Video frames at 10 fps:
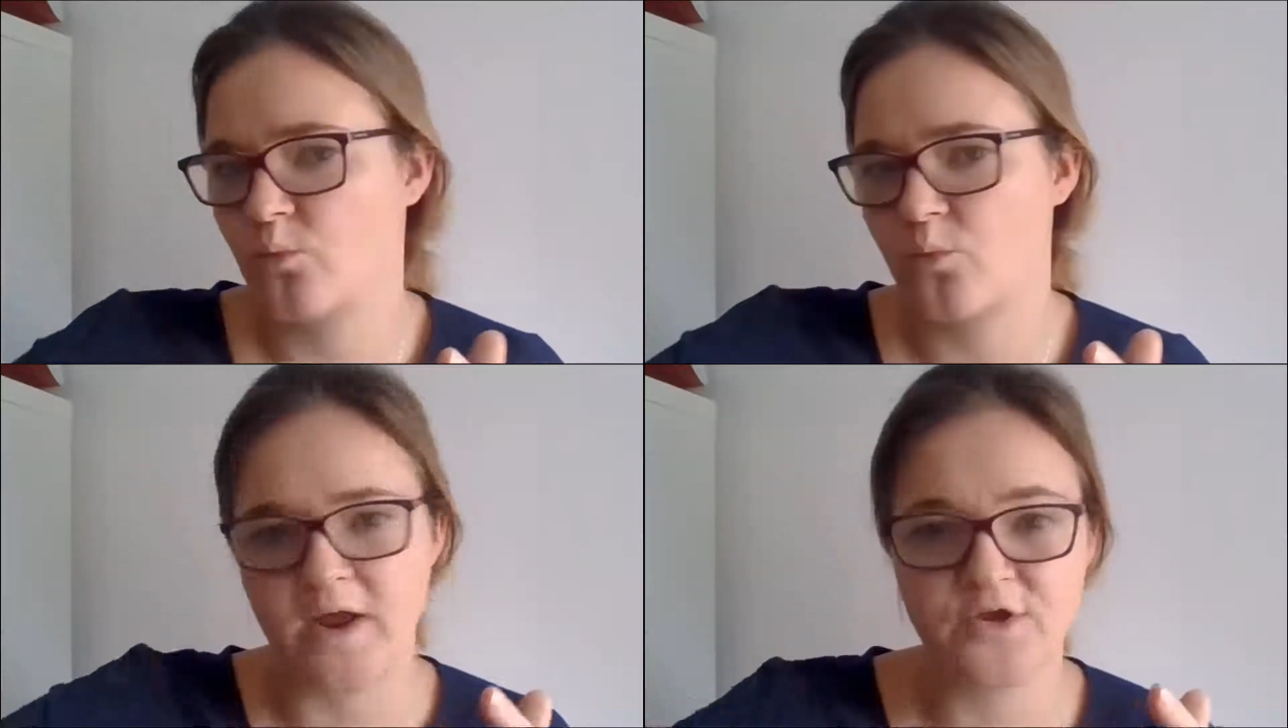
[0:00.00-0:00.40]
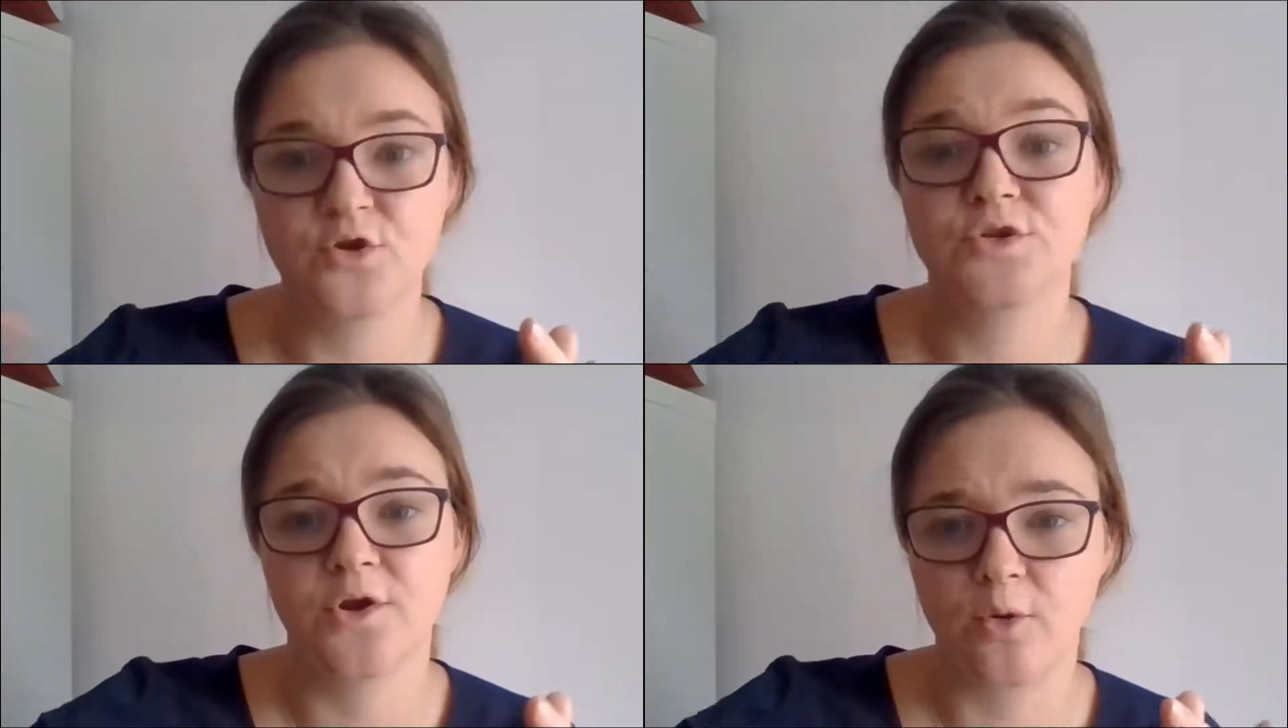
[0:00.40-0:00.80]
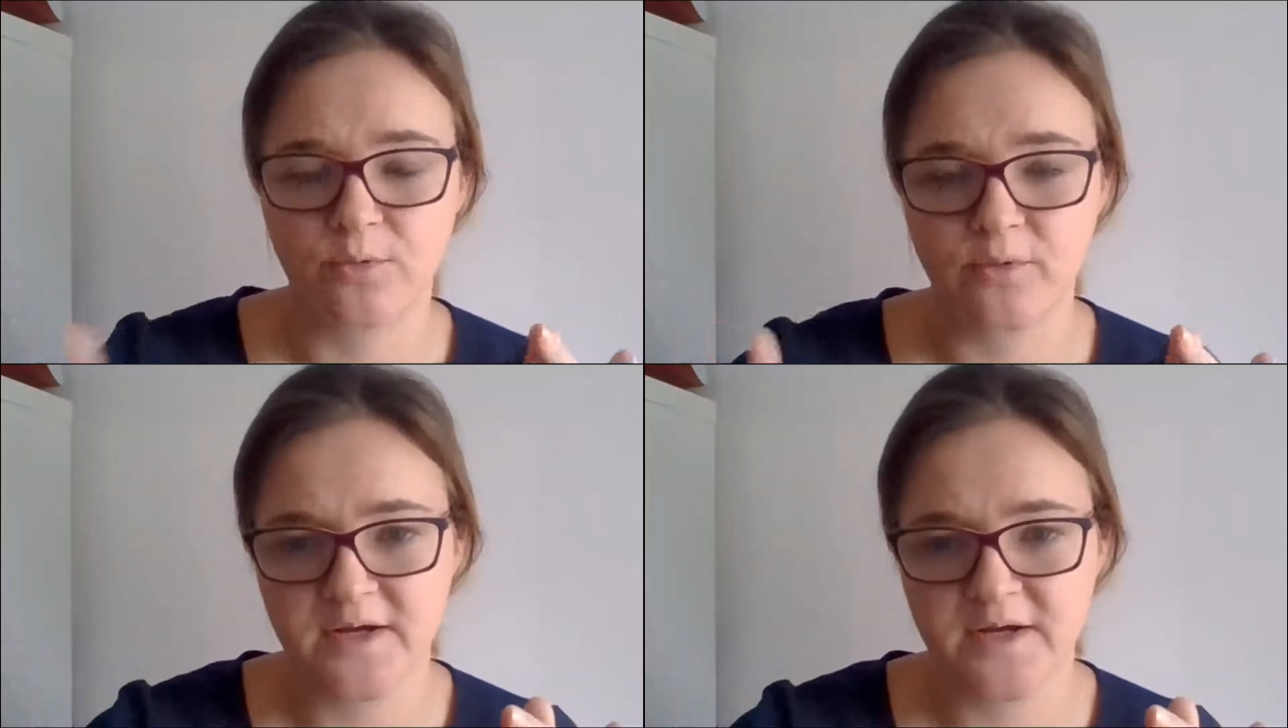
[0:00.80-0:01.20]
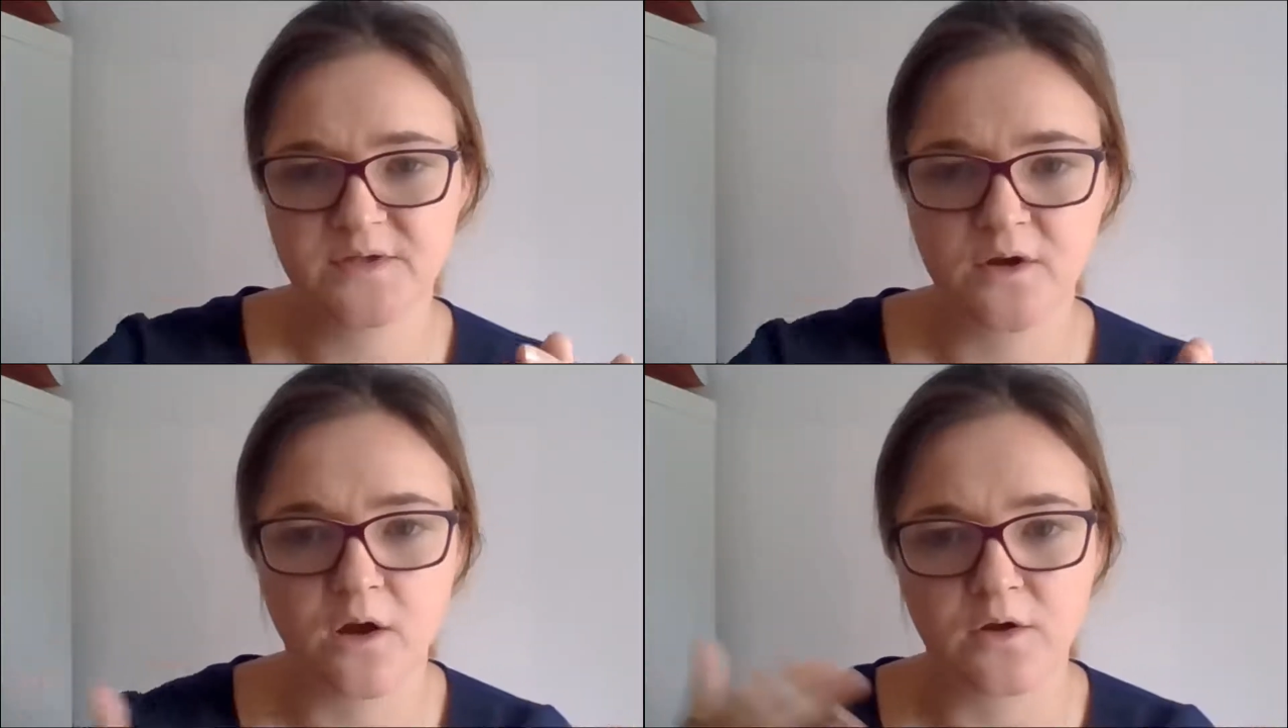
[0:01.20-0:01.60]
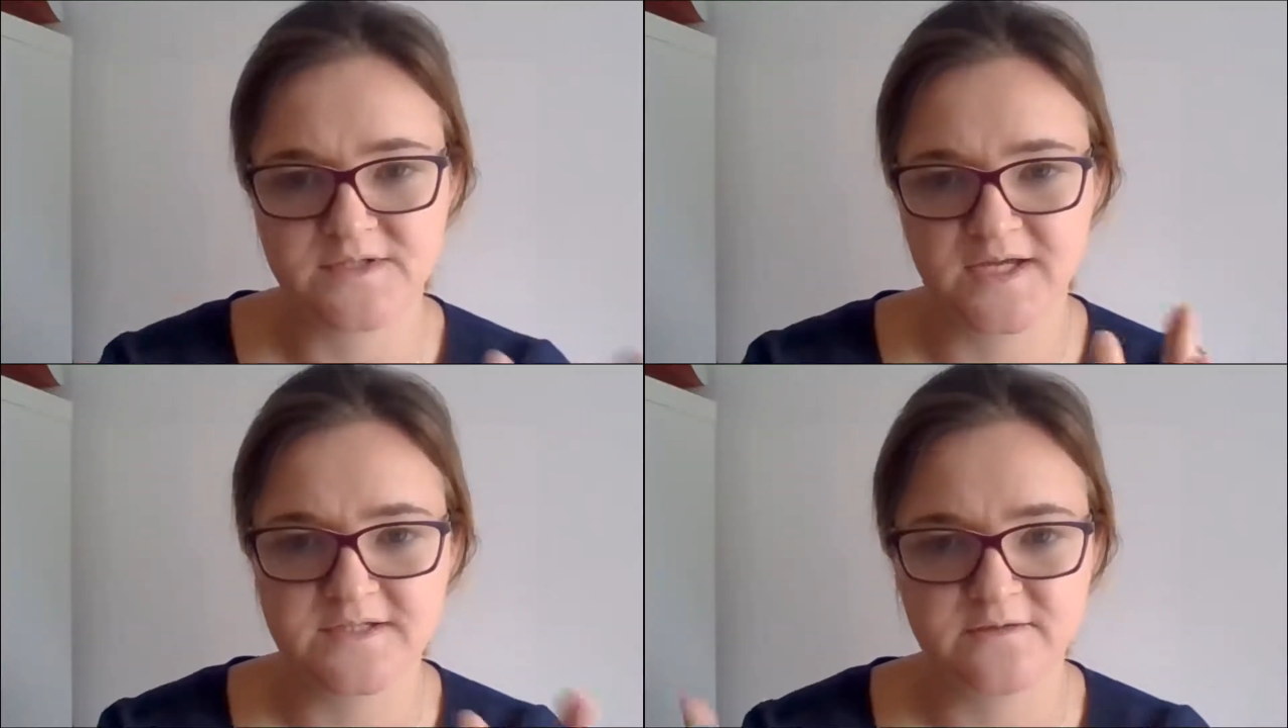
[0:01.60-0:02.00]
where you don't operate, can't
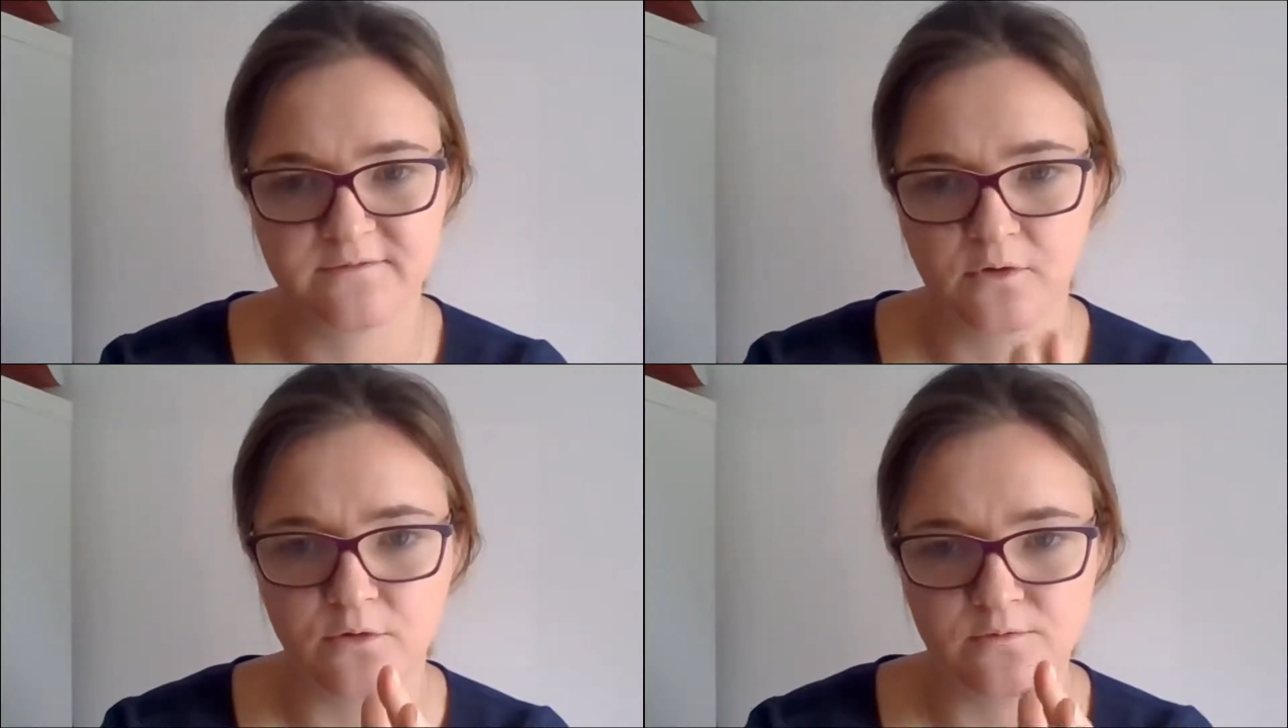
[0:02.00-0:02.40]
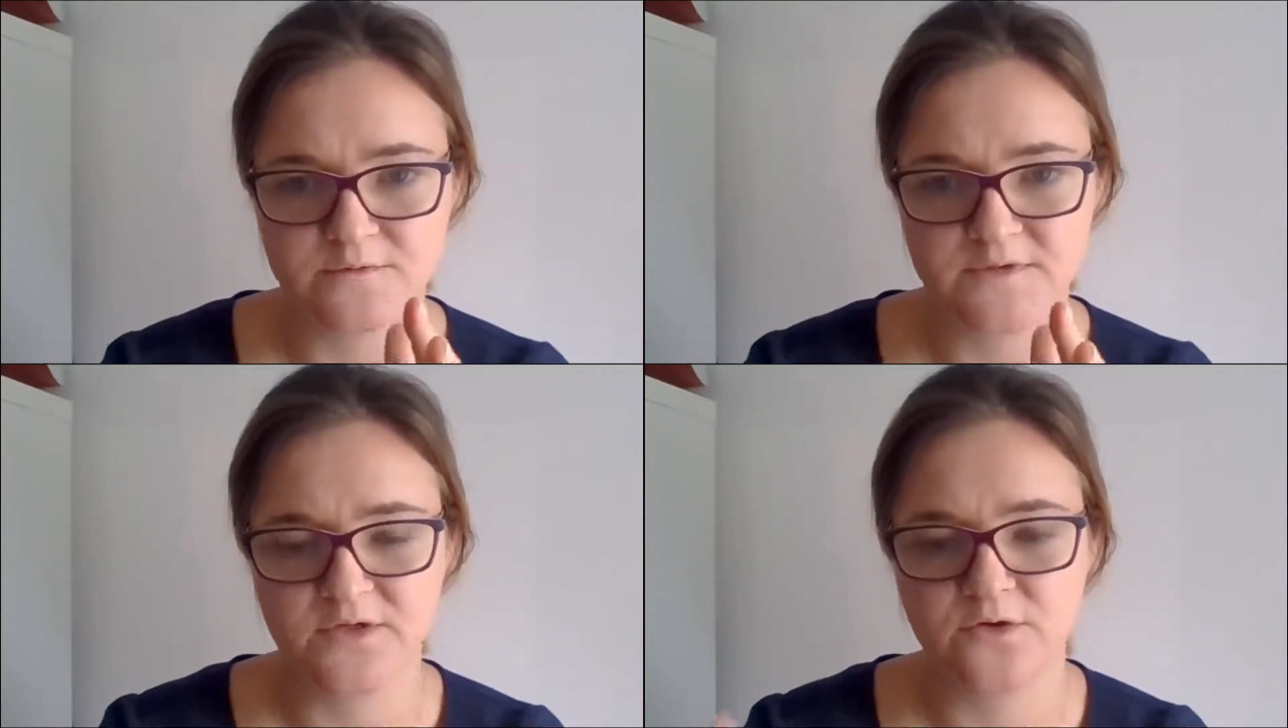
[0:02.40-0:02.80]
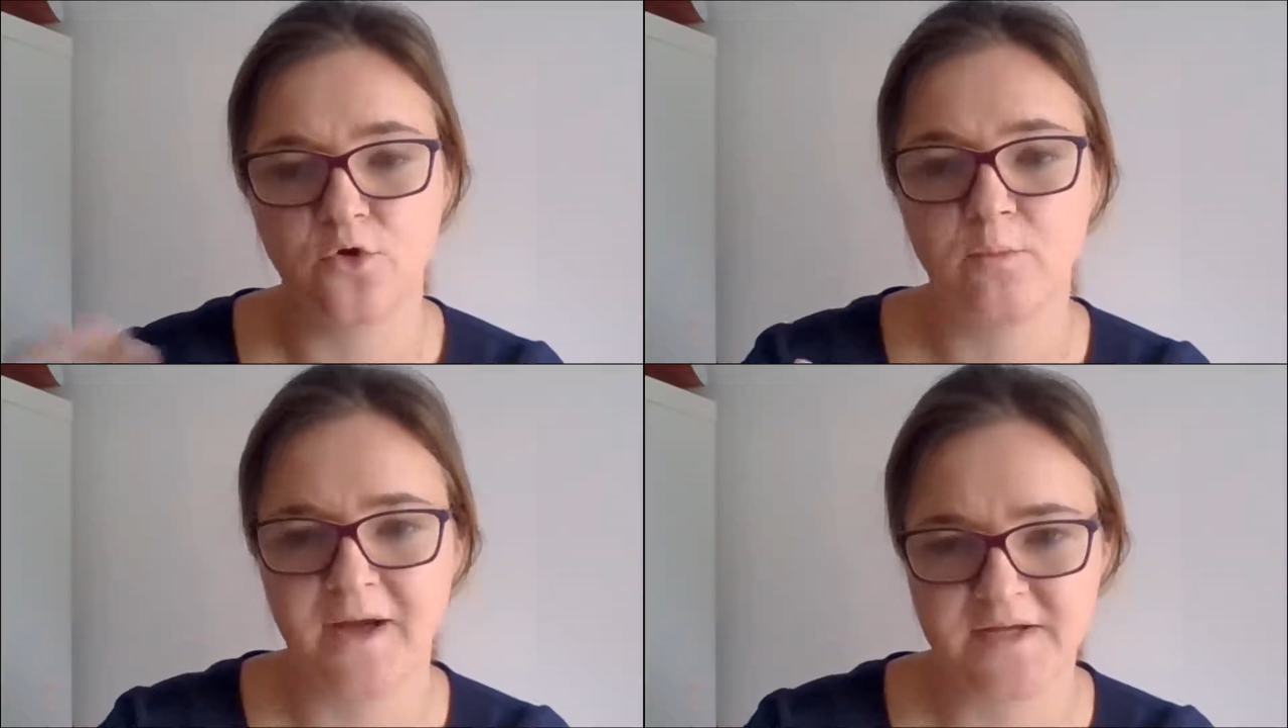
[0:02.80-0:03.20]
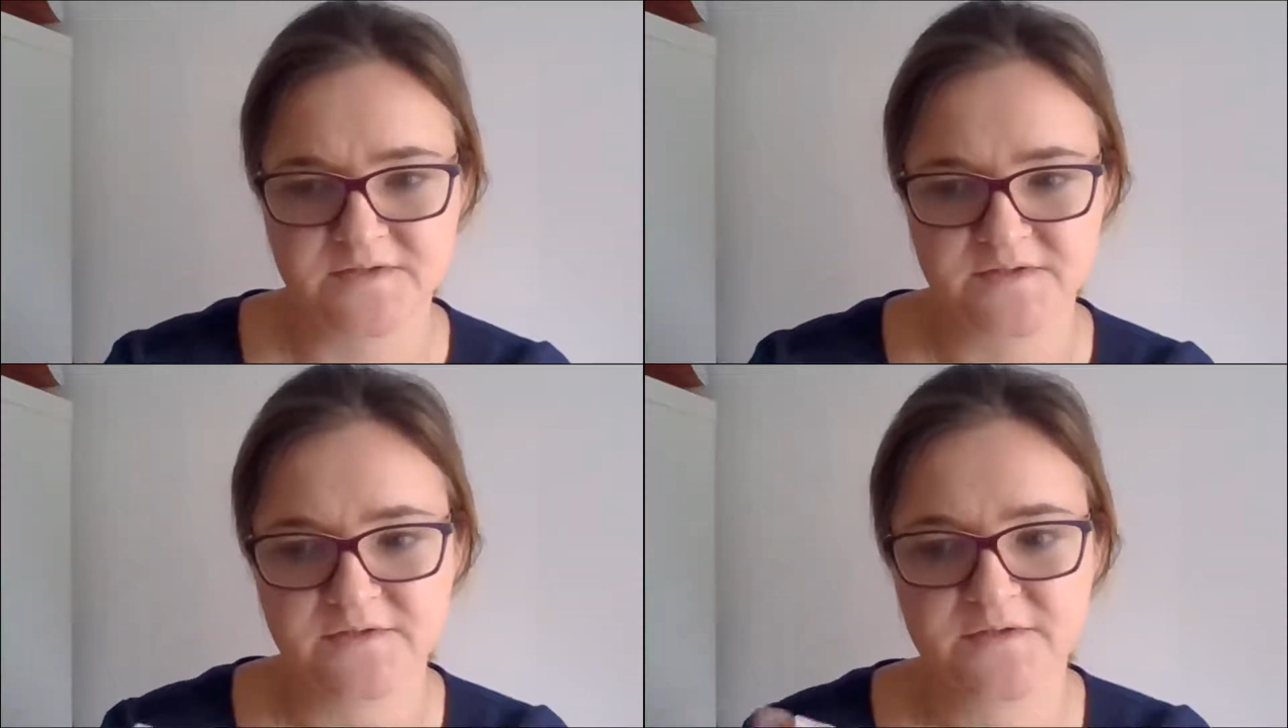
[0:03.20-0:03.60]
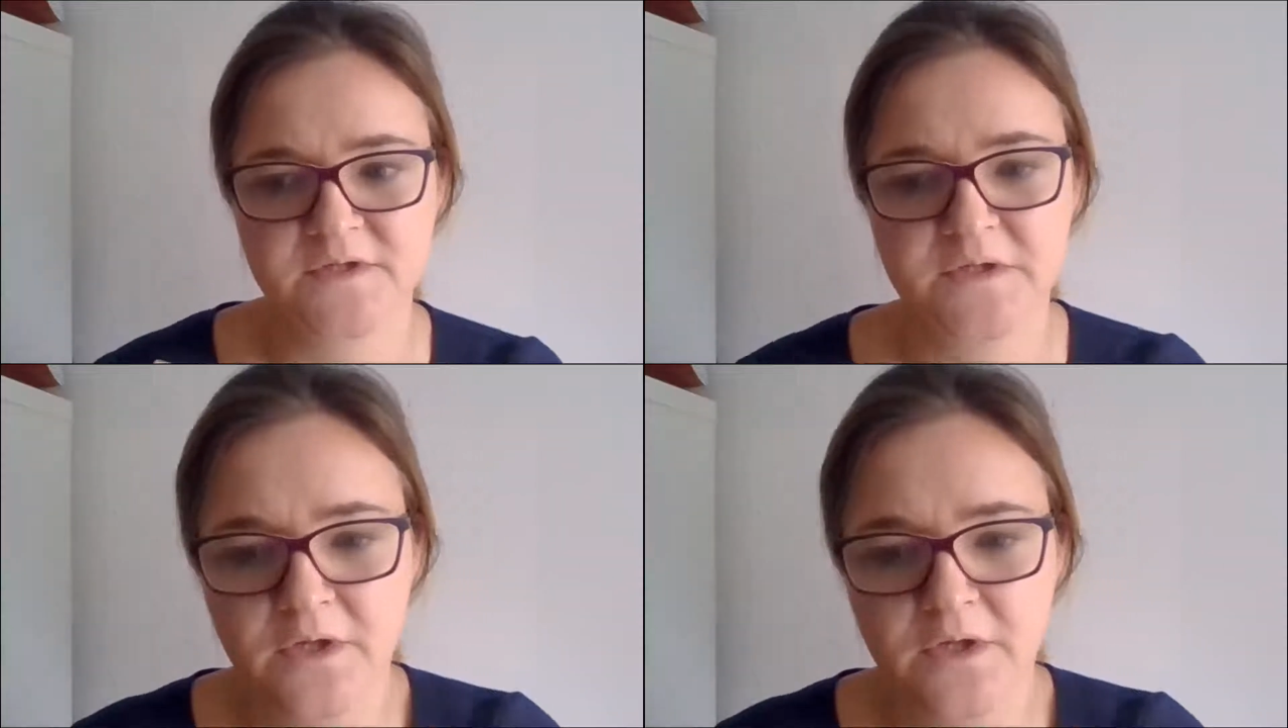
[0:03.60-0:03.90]
get involved in your matters